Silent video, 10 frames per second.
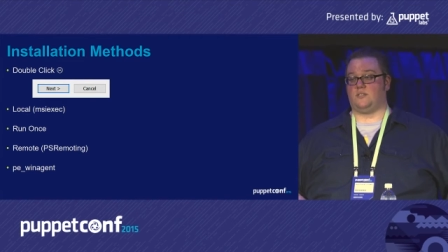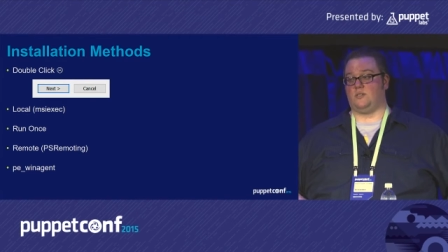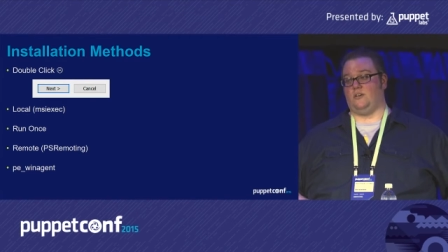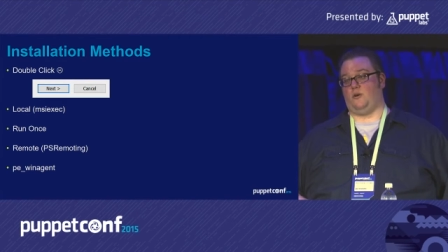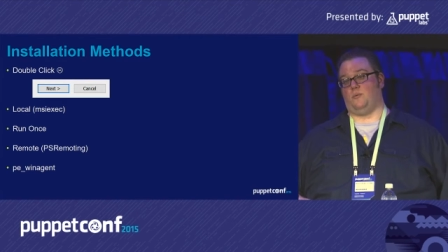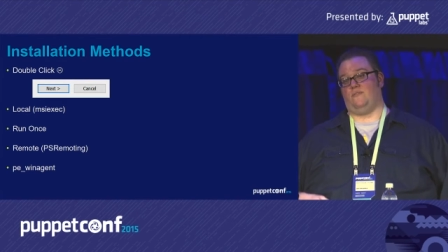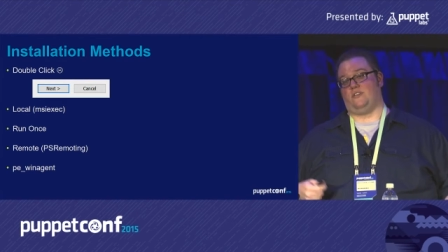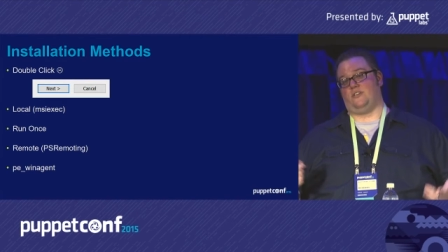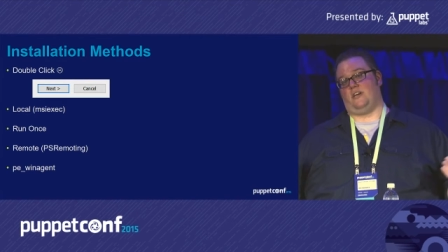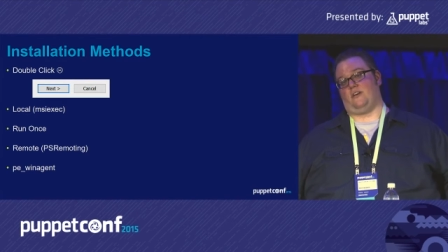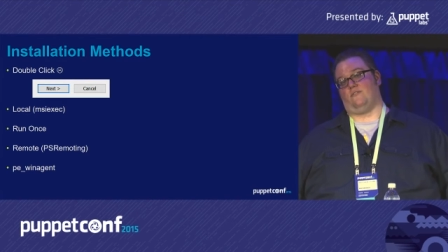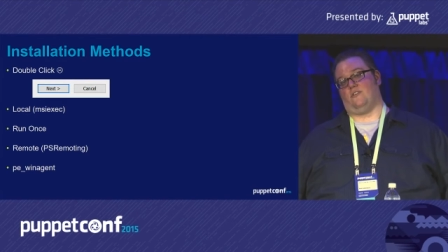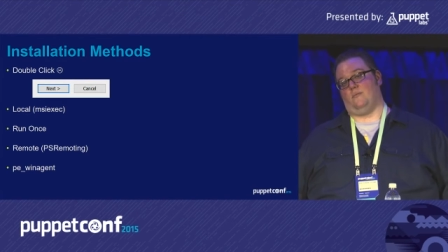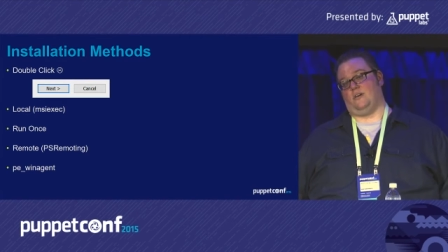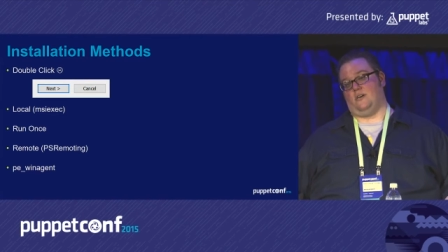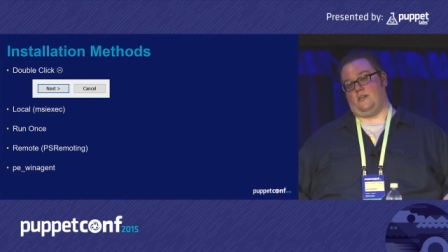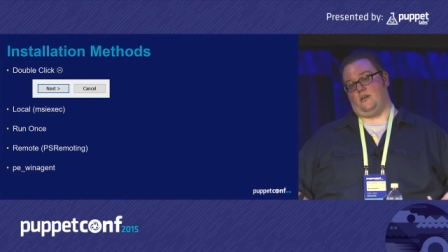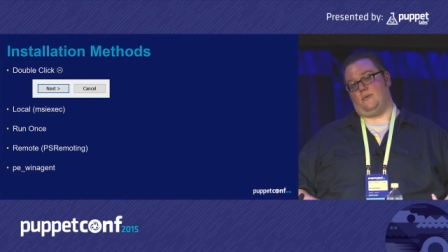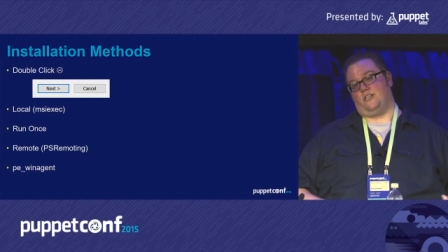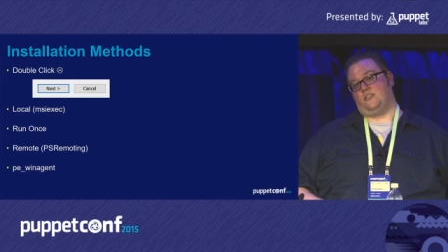So you're provisioning from a, an
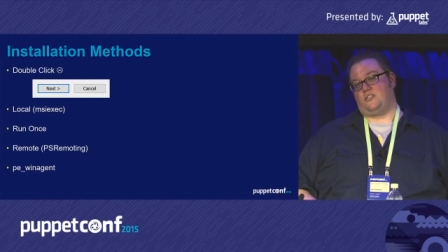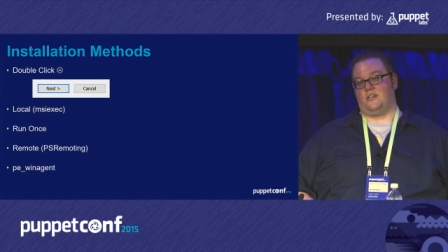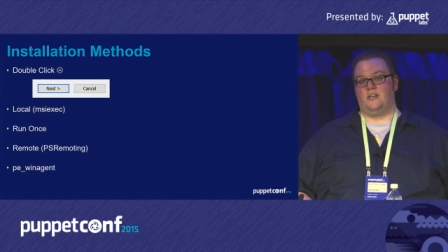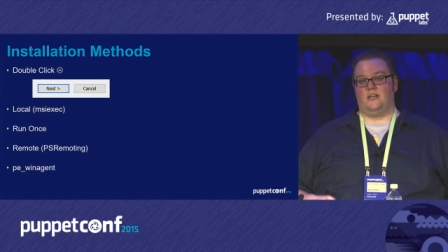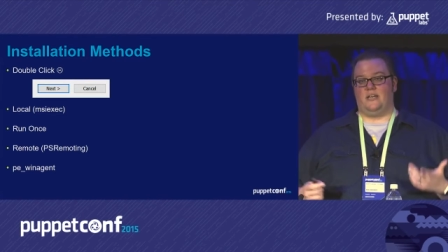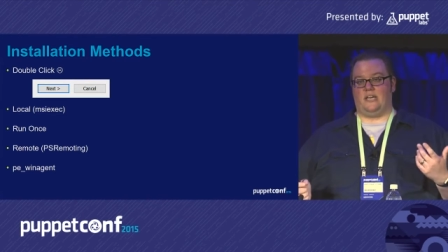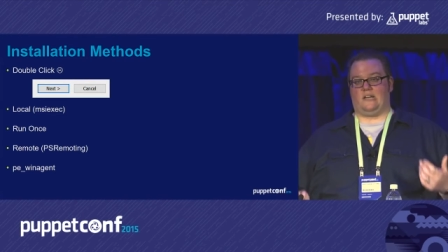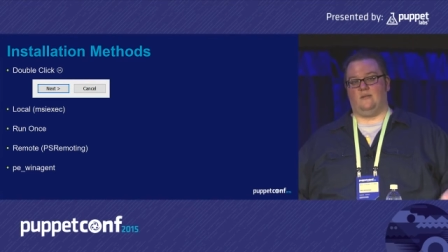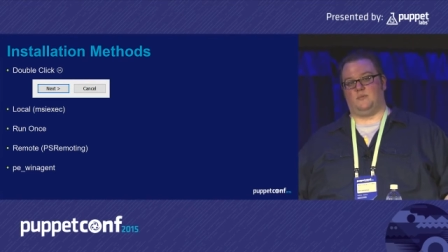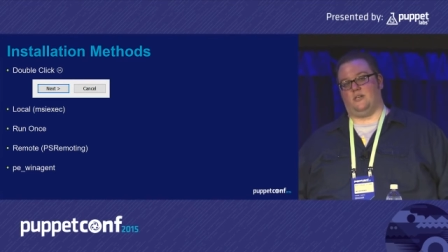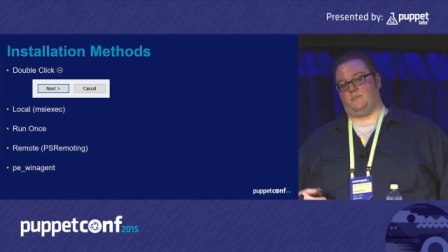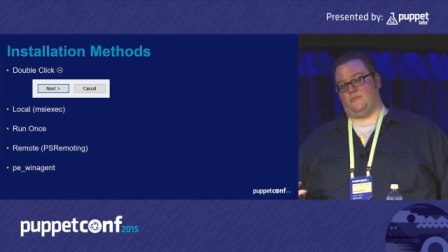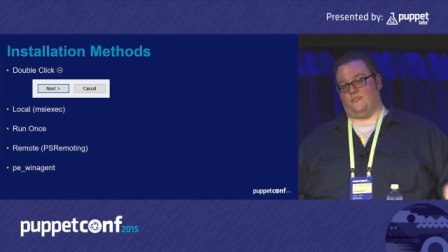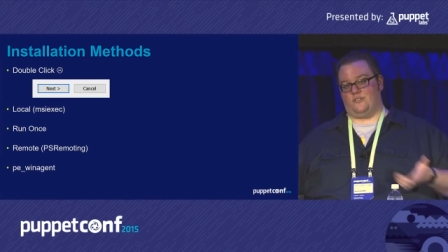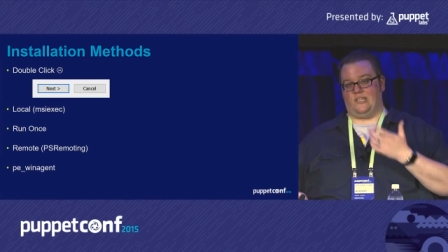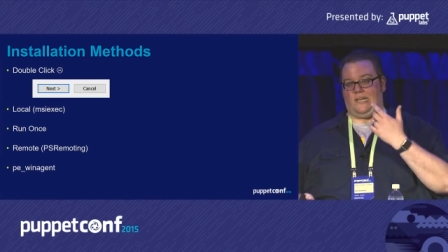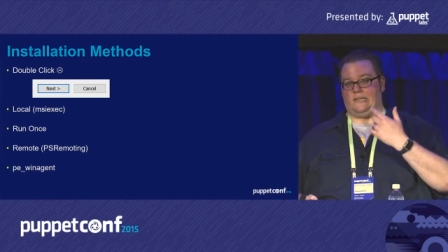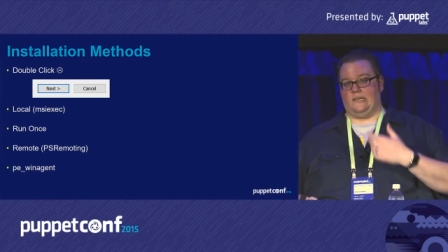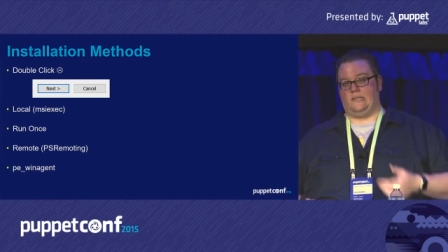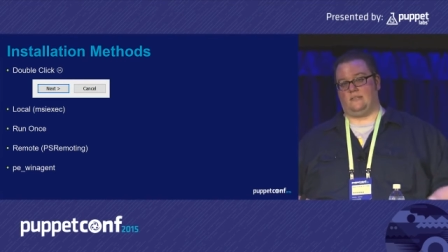image, it comes up, the first thing it
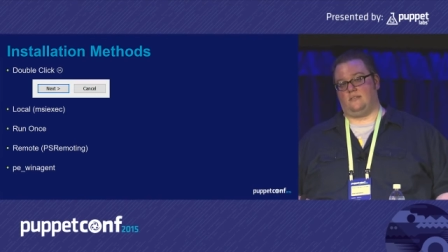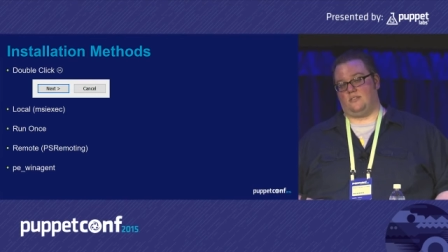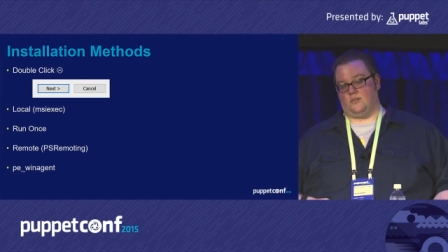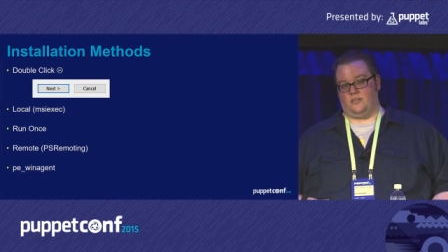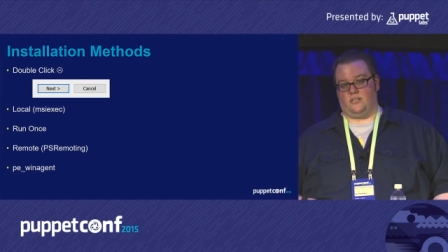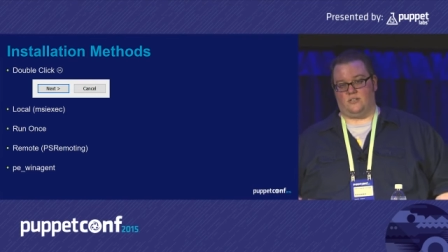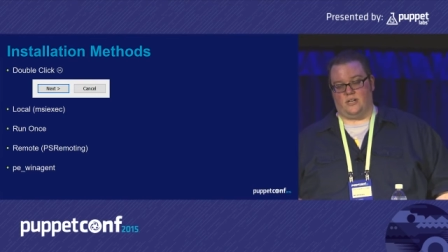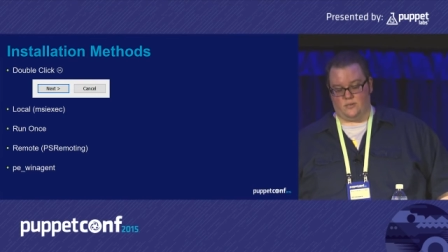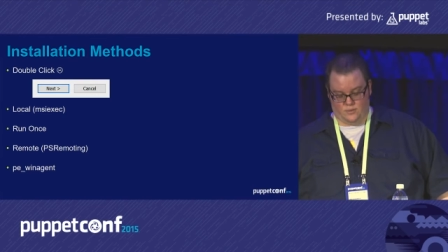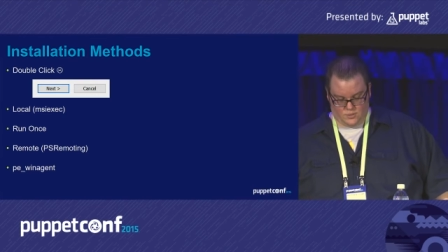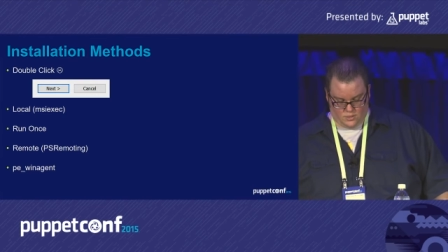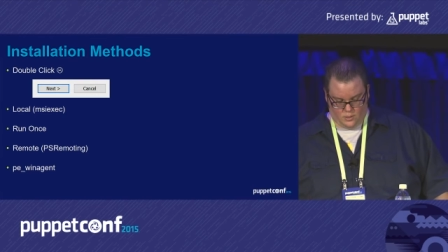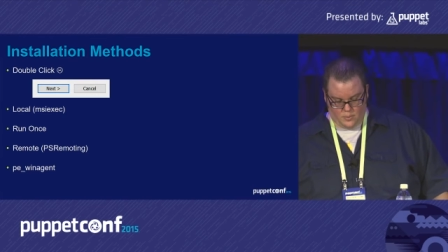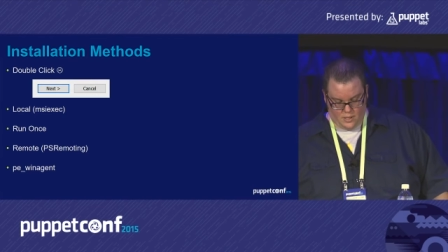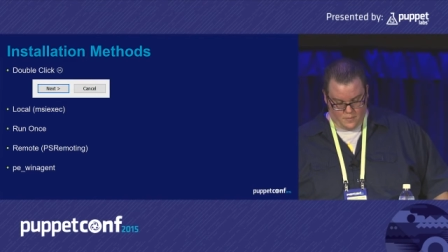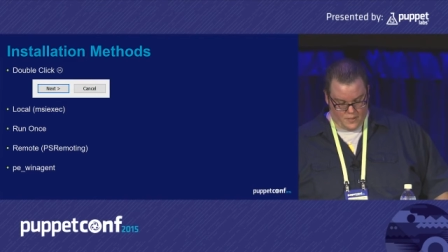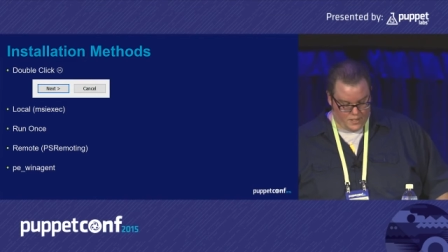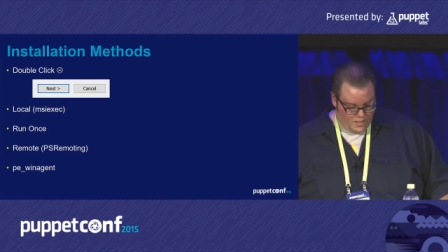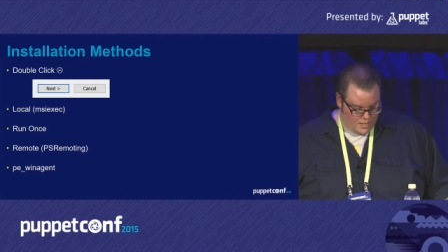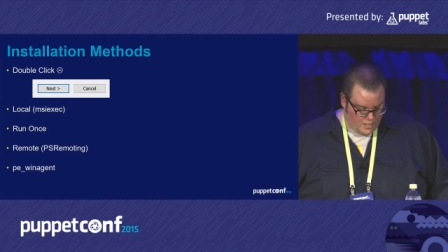does is it's going to try to install Puppet.
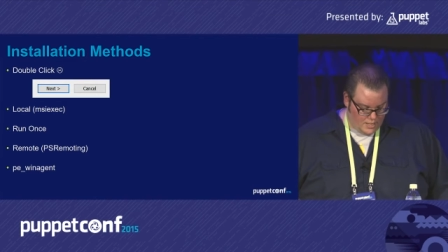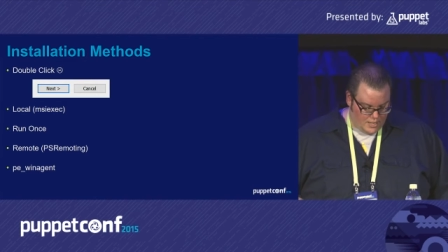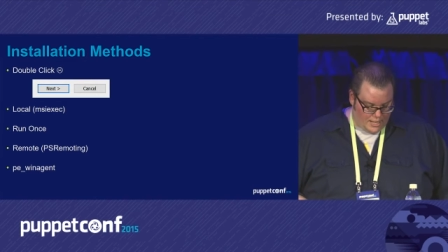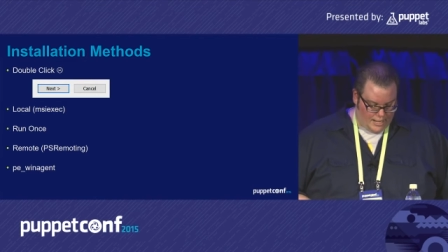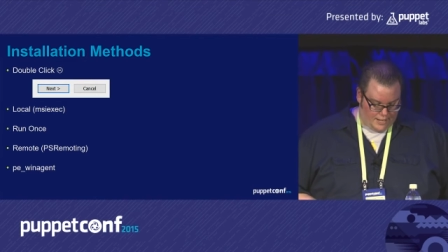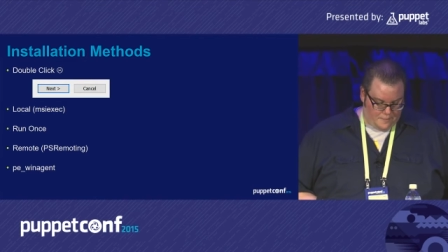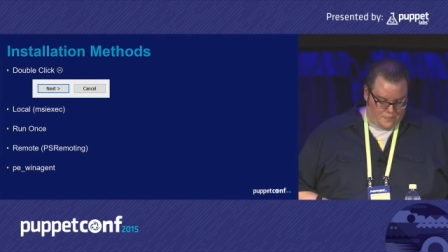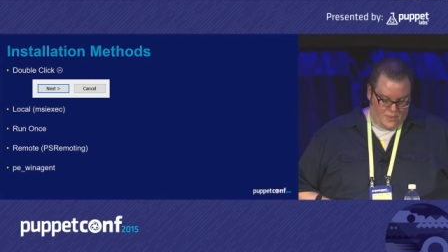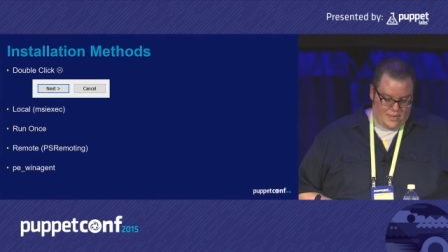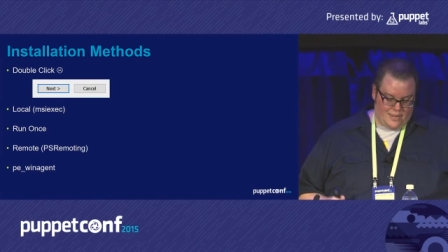Um,